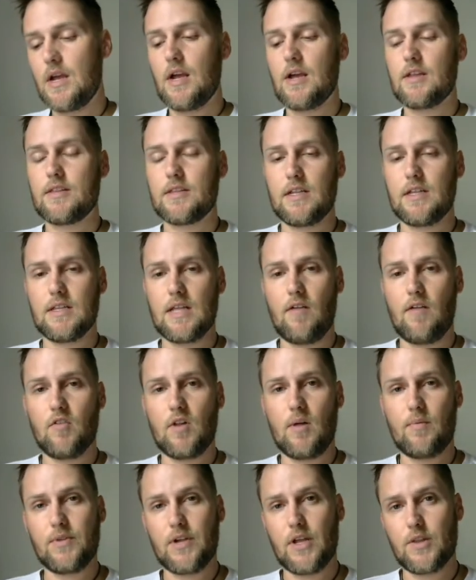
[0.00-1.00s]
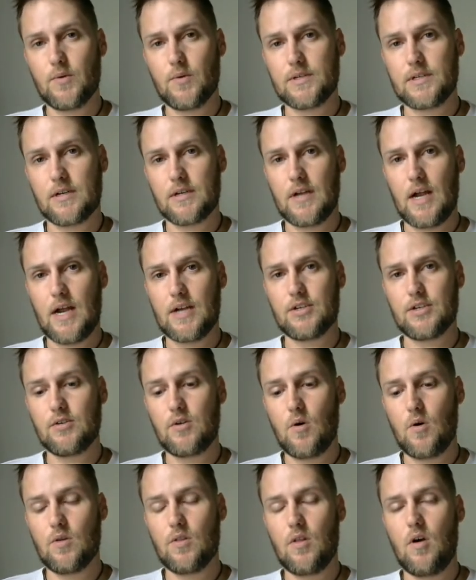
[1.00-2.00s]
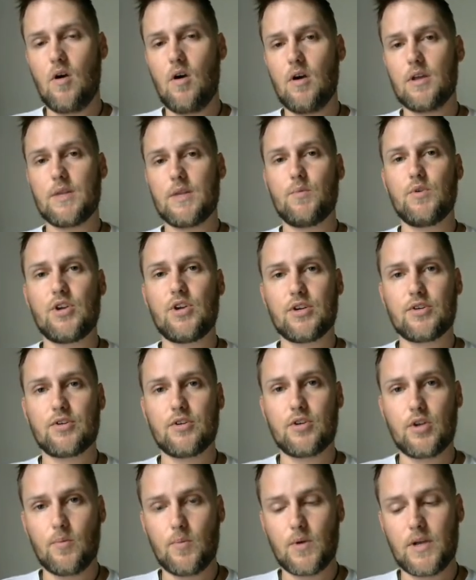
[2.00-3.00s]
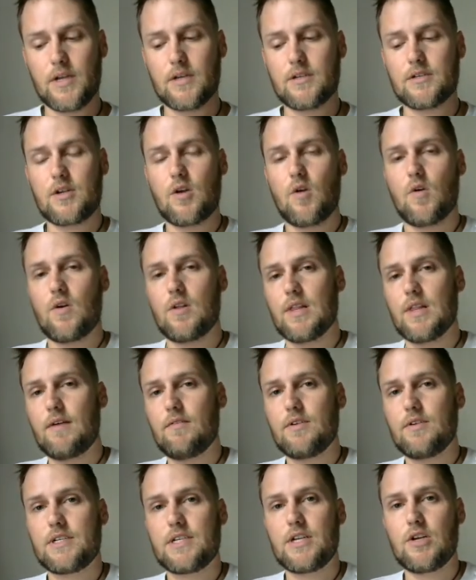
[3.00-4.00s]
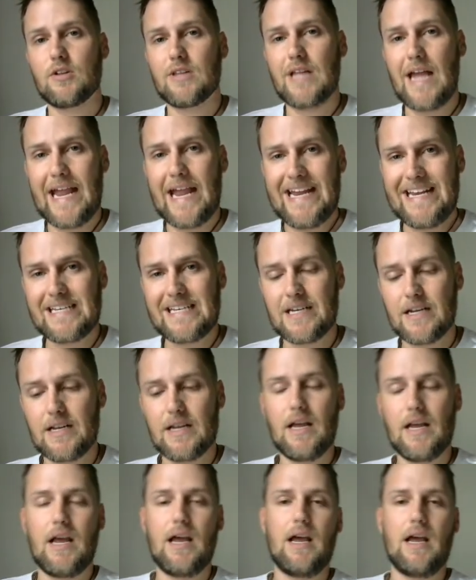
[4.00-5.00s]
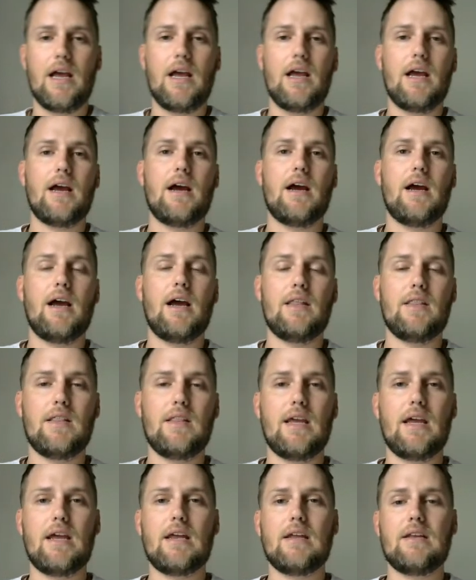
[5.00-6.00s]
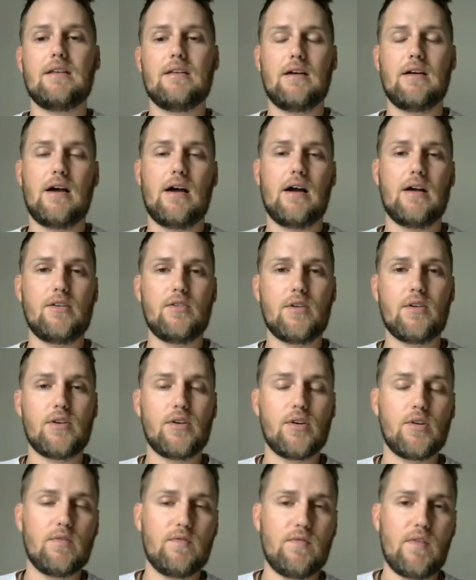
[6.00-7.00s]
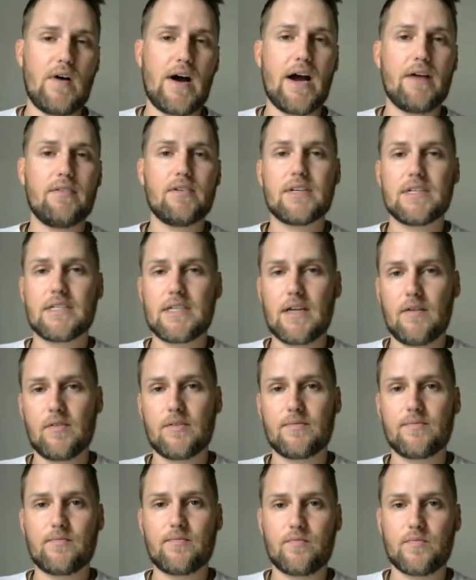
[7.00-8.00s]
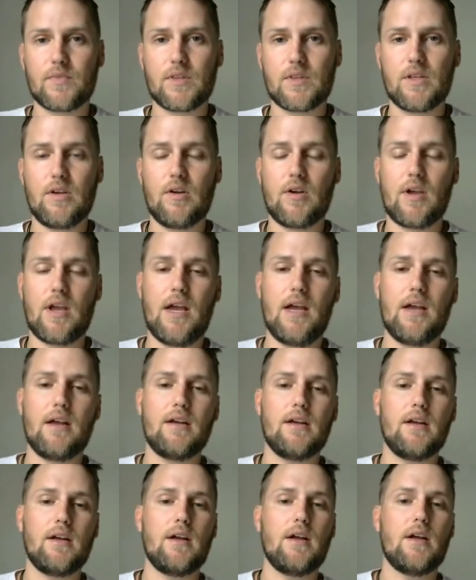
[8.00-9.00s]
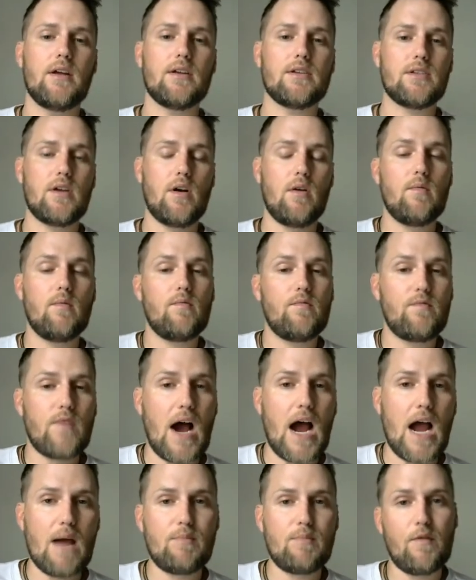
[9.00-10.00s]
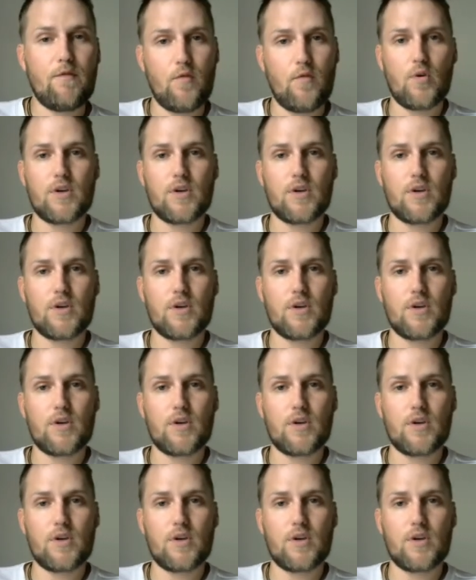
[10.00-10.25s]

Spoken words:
then level up the other ones as you go along. Then when you get your duplicates, go to Skill 8, and then you can do 5 and 7. Okay? So 5 before